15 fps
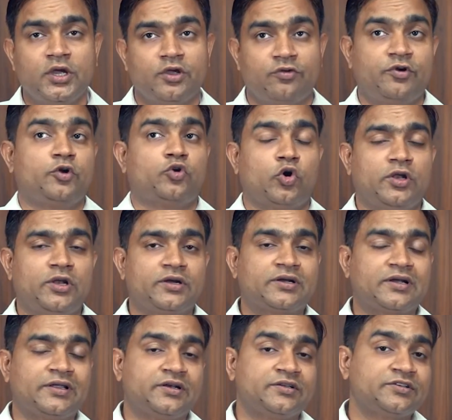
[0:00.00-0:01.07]
even toilet
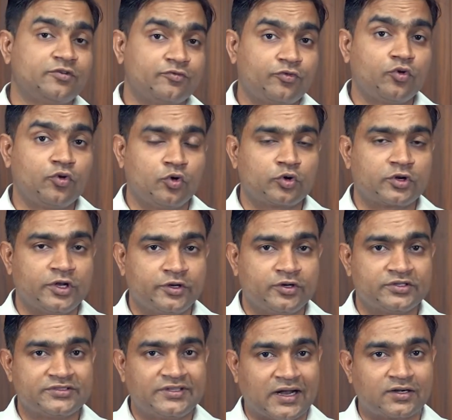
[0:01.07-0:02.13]
cleaners and floor
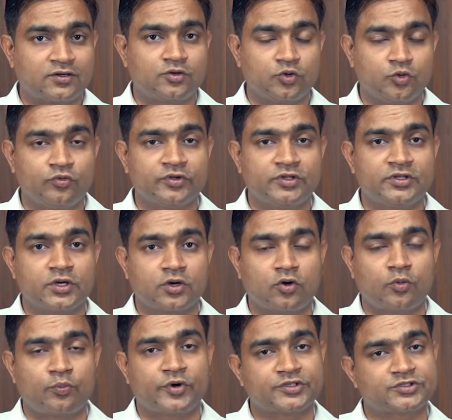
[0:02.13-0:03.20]
cleaners, that too with the
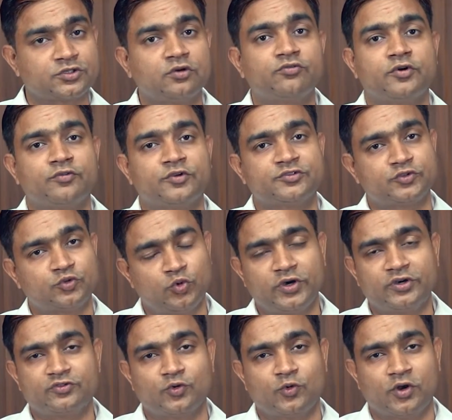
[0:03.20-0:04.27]
cooperation of our
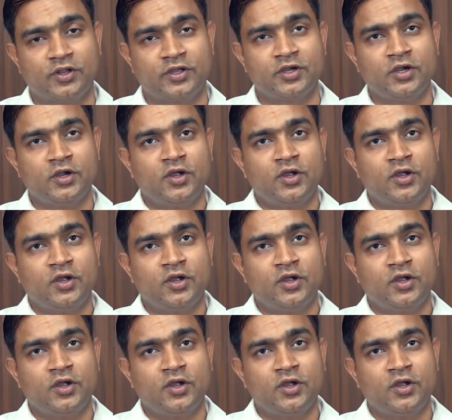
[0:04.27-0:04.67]
students only.